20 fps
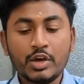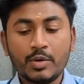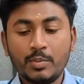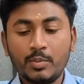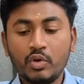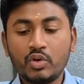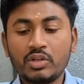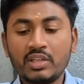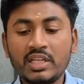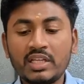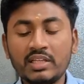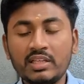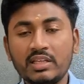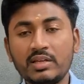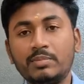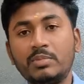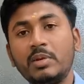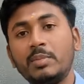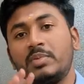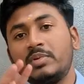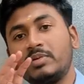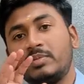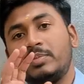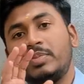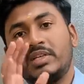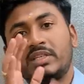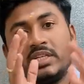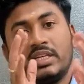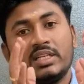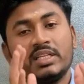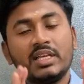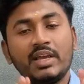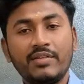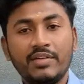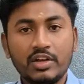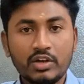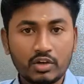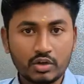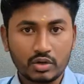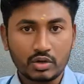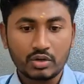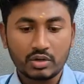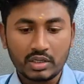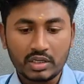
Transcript: more than if the patient is having